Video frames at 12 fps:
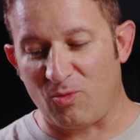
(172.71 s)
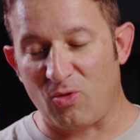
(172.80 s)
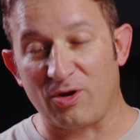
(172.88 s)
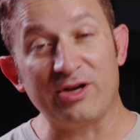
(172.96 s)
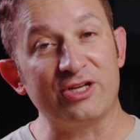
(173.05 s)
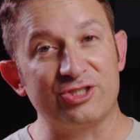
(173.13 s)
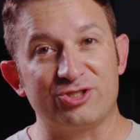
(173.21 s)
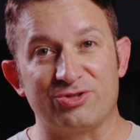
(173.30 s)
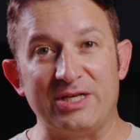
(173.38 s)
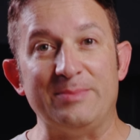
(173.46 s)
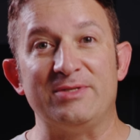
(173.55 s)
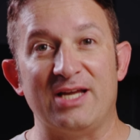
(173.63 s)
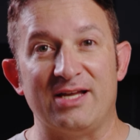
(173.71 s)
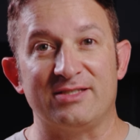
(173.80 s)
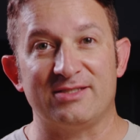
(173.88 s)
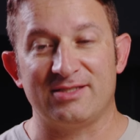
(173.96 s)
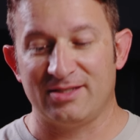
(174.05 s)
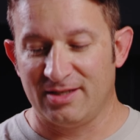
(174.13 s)
more extreme
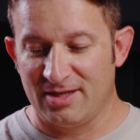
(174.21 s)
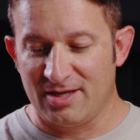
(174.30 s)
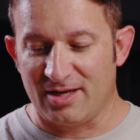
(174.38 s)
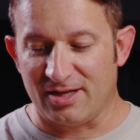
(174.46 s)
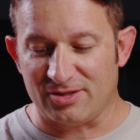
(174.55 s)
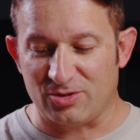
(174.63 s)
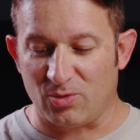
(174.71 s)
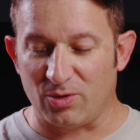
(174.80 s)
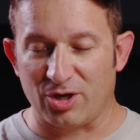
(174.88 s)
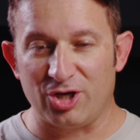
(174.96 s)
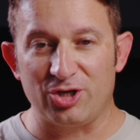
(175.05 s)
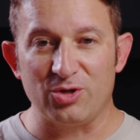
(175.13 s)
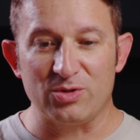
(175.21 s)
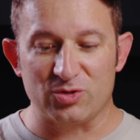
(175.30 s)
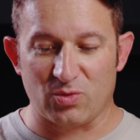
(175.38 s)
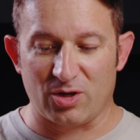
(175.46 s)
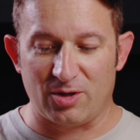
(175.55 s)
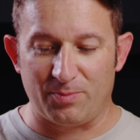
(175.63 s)
test. And so what we're going to do
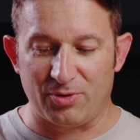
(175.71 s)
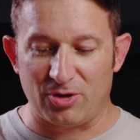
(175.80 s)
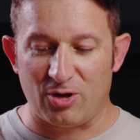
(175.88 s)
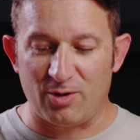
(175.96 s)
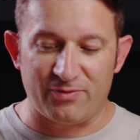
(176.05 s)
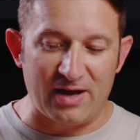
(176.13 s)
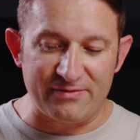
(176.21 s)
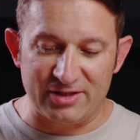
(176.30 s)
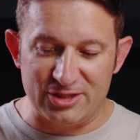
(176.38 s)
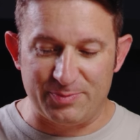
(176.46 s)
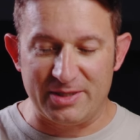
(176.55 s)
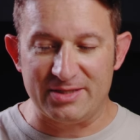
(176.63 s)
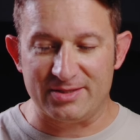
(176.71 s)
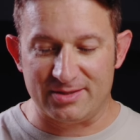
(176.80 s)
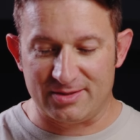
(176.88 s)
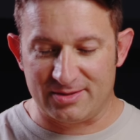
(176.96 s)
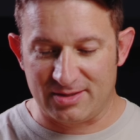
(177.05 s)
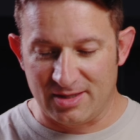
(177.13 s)
is we're going to put all 5 of these
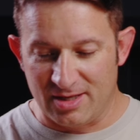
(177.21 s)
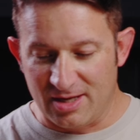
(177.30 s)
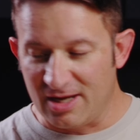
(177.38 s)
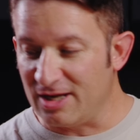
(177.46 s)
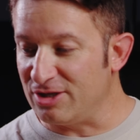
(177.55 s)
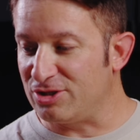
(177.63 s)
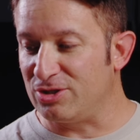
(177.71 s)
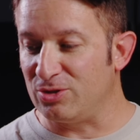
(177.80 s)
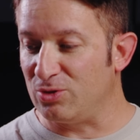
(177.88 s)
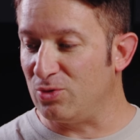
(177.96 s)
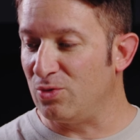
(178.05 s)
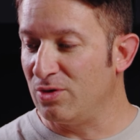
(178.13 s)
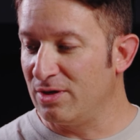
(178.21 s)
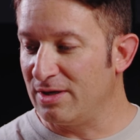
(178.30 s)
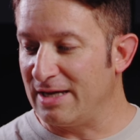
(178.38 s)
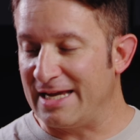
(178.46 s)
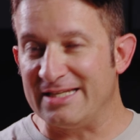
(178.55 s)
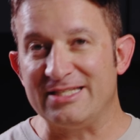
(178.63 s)
pieces into
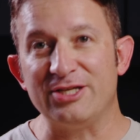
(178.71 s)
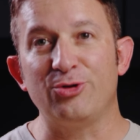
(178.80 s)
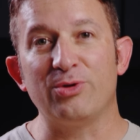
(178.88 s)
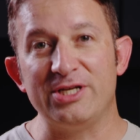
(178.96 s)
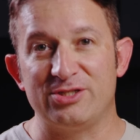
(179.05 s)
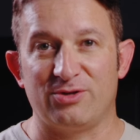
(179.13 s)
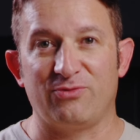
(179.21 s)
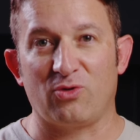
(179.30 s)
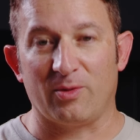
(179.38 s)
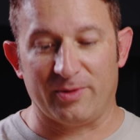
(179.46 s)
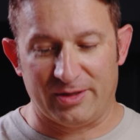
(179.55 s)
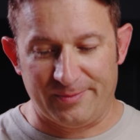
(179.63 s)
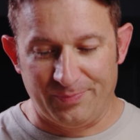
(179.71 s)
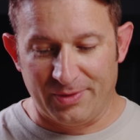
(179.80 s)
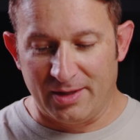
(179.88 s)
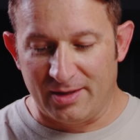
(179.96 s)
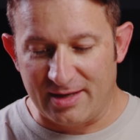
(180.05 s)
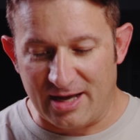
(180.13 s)
a degreaser formula.
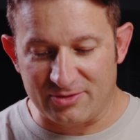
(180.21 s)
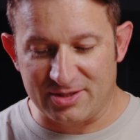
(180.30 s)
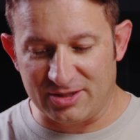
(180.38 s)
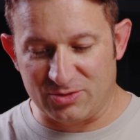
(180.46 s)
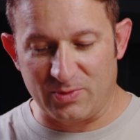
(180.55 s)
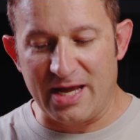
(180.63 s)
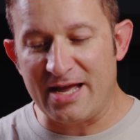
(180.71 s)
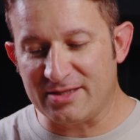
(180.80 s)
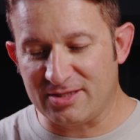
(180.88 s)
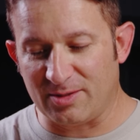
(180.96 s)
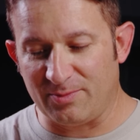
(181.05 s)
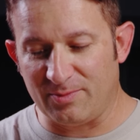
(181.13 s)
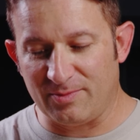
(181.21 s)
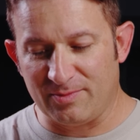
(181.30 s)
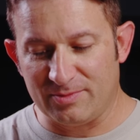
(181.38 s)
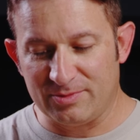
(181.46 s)
Now, since we had some